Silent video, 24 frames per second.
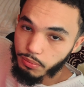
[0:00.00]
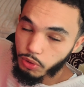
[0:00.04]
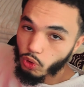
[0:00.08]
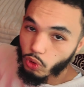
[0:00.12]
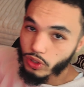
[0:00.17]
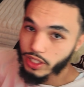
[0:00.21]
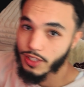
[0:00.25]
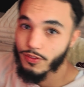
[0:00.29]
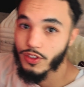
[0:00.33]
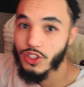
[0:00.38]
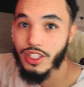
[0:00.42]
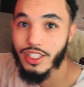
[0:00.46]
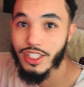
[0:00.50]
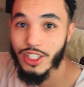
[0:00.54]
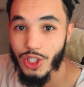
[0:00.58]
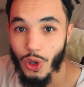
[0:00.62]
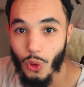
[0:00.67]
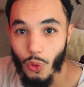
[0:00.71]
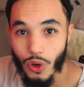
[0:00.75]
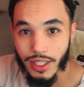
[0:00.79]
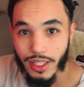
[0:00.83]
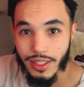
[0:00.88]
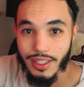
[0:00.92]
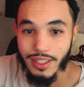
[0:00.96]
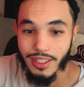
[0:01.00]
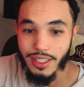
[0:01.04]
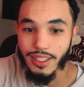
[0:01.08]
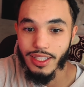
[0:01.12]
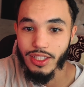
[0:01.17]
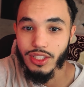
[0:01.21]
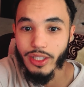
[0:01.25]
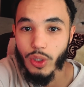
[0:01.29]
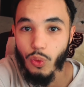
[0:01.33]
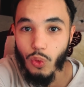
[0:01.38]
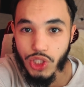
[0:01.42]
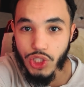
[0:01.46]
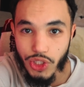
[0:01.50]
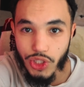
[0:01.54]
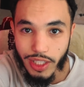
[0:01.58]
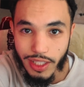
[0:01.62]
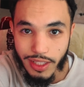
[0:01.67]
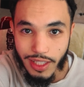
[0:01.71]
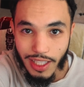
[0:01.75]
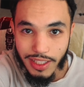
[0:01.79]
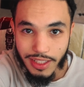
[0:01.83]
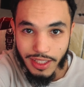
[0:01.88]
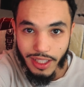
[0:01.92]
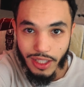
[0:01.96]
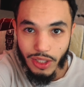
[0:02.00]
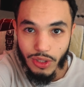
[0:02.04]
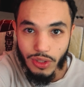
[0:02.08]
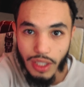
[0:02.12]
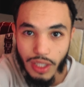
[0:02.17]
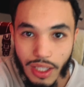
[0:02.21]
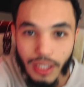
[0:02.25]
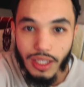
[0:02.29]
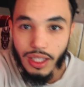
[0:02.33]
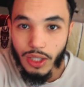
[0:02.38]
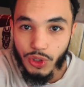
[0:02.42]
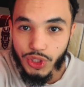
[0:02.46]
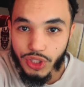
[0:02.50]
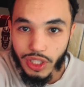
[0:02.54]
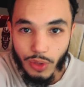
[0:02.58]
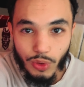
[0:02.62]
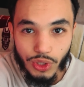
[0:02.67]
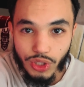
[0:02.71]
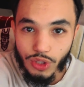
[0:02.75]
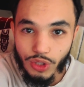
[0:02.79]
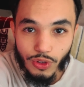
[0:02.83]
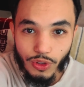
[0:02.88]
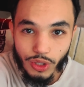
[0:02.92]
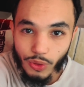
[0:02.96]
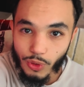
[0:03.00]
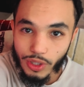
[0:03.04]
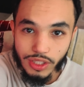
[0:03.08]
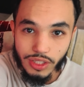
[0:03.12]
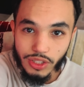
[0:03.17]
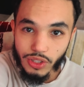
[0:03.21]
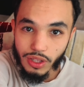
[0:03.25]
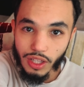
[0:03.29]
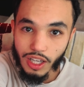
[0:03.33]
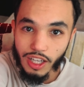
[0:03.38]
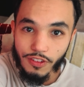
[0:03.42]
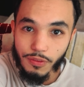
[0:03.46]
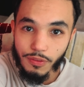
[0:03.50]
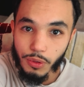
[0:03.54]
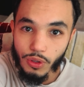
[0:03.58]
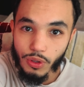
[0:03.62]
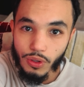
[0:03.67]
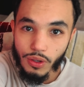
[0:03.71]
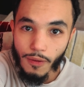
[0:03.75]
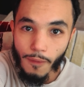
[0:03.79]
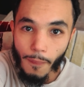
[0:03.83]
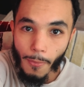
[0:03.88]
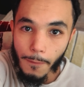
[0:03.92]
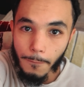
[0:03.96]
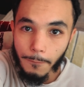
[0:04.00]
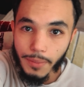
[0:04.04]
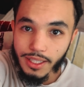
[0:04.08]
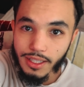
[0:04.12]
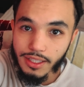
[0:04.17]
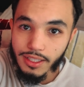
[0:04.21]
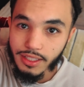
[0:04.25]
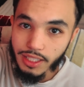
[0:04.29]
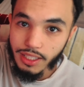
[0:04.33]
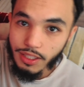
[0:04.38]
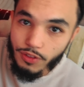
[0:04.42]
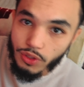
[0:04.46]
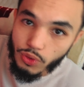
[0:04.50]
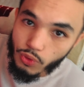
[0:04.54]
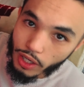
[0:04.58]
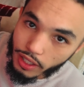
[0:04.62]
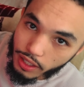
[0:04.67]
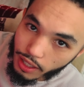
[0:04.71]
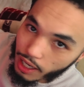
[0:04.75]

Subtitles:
bro, even, you know what, the thing is, like, once you get that skill, it'll stay with you for the rest of your life, bro. Because even right